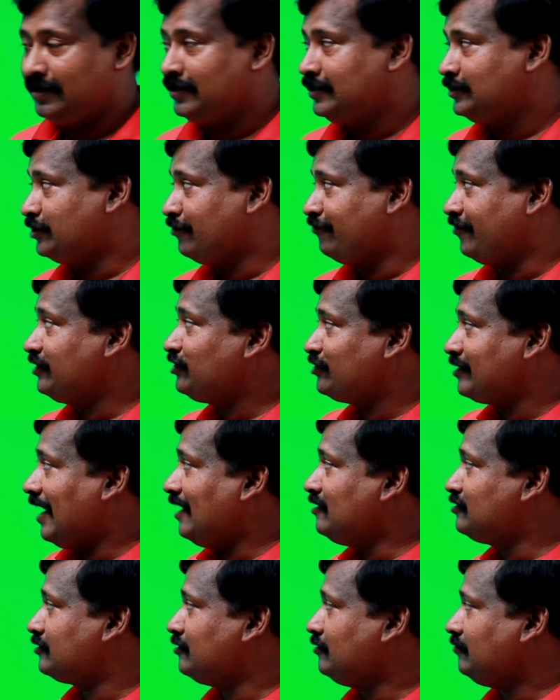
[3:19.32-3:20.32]
So, first
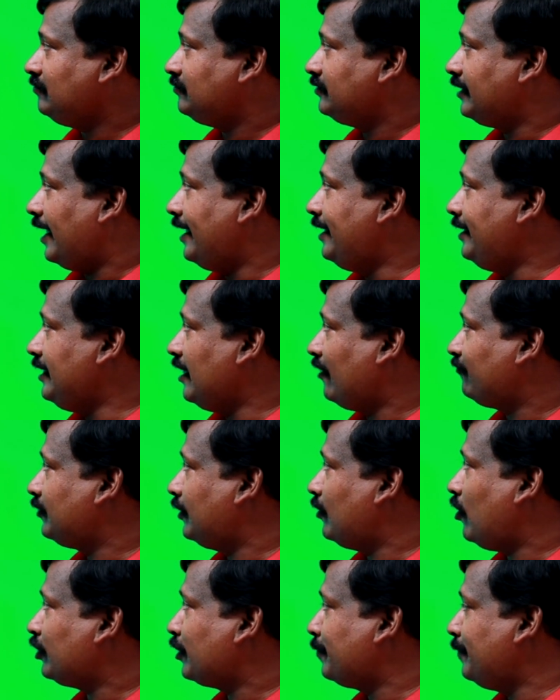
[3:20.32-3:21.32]
answer, the idea of
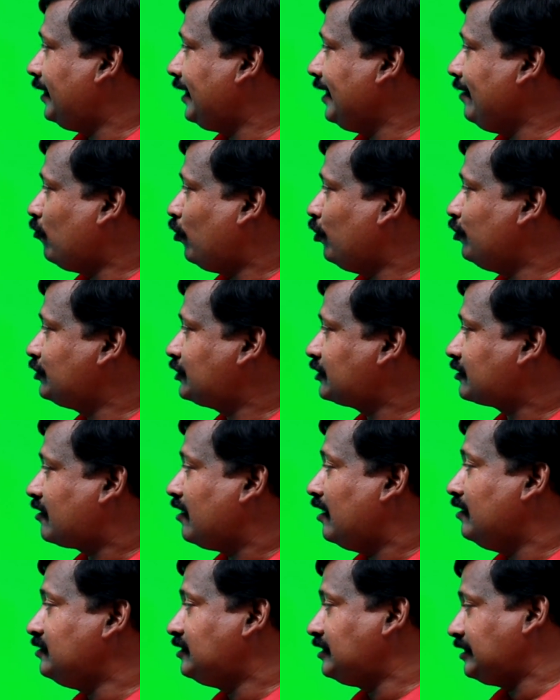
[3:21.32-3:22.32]
the documentary was
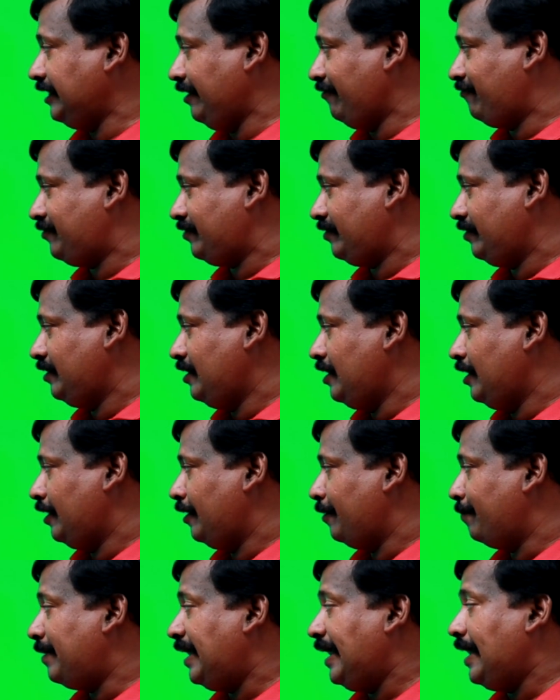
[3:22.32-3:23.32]
conceived
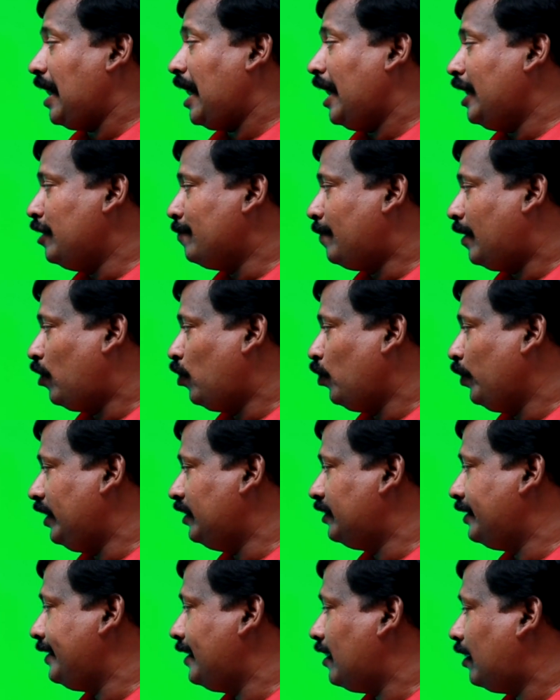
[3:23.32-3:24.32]
by Anubhav
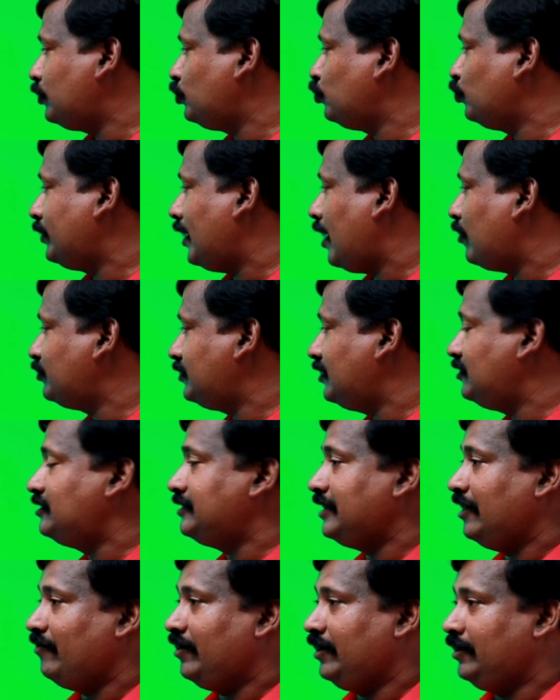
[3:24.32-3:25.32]
in the year
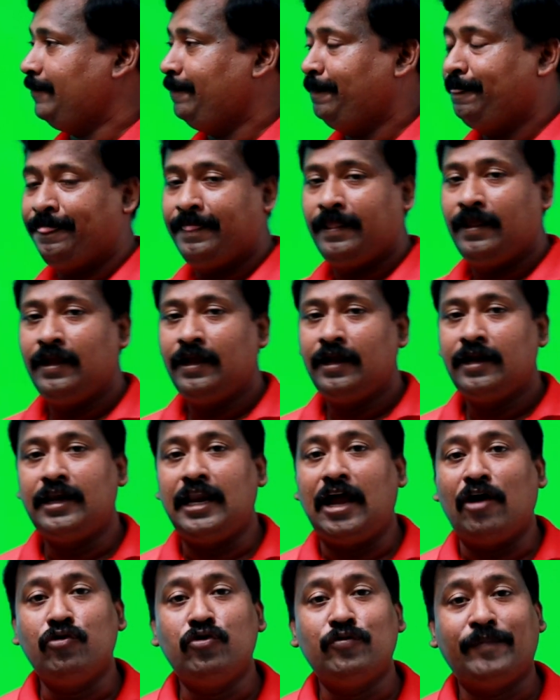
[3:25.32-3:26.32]
2007.
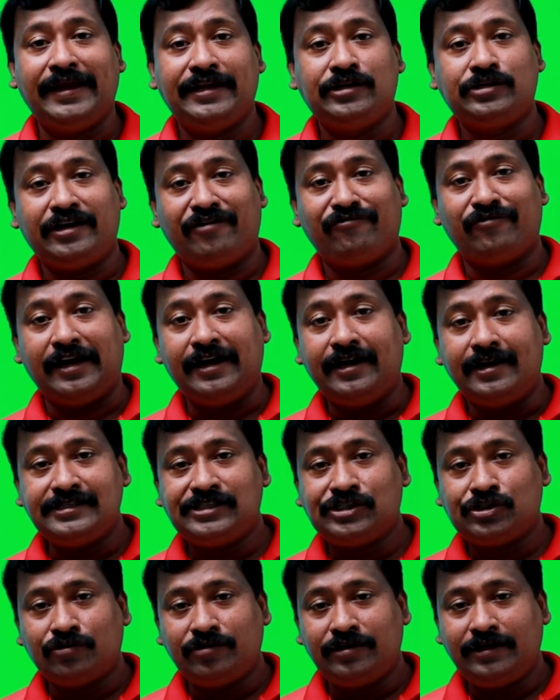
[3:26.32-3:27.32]
Now, you might have
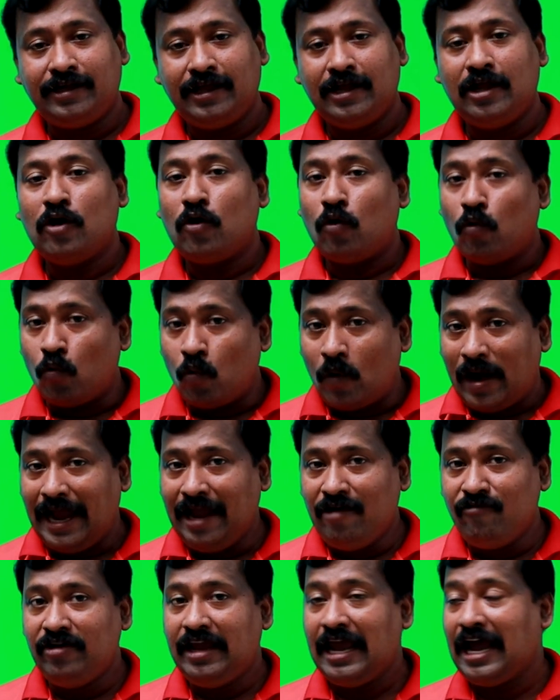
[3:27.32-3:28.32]
understood
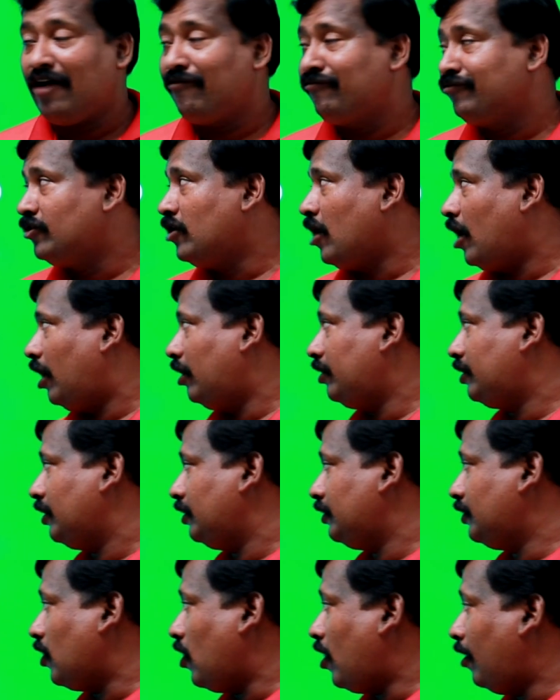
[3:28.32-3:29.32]
why we have
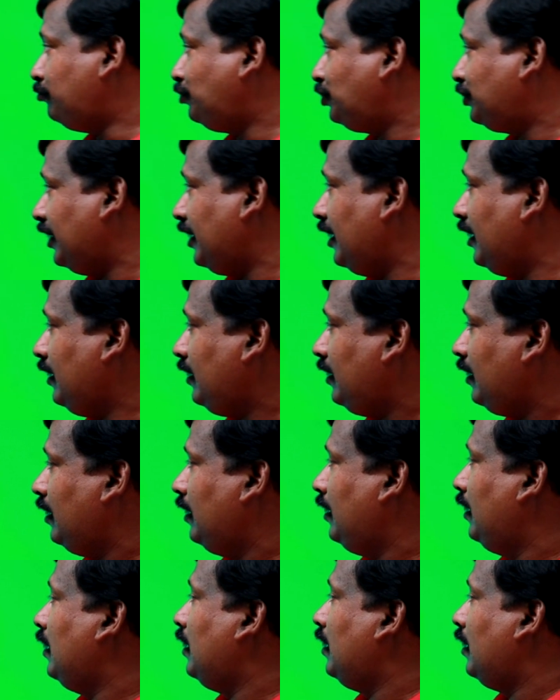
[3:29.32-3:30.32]
got the option
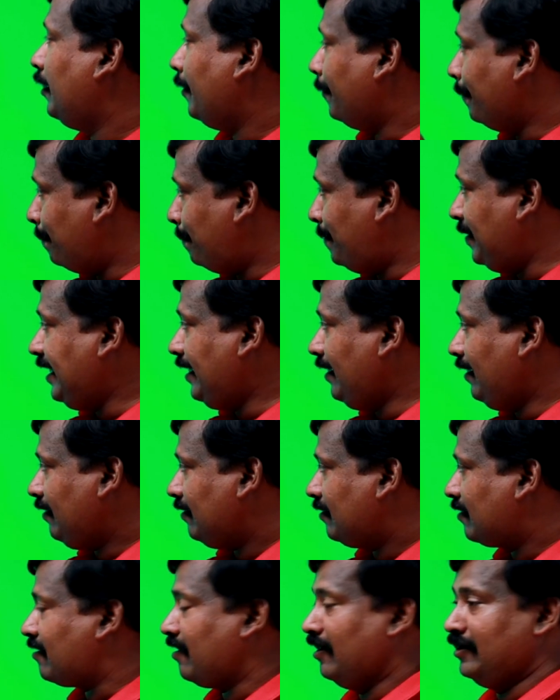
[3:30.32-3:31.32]

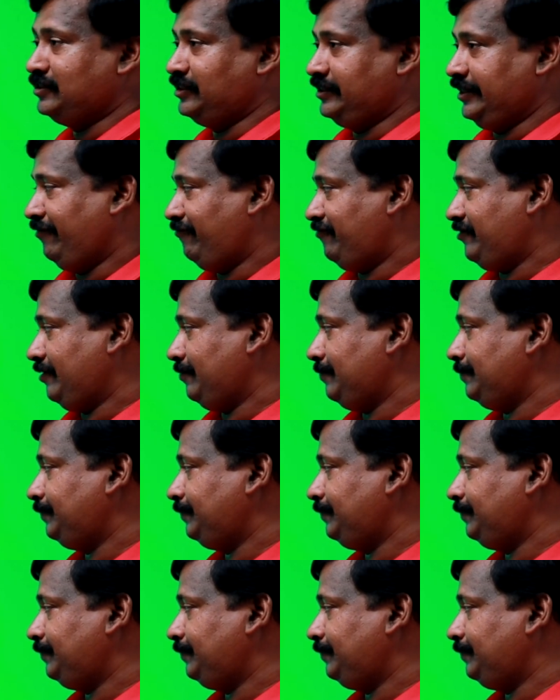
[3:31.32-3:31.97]
B, conceived.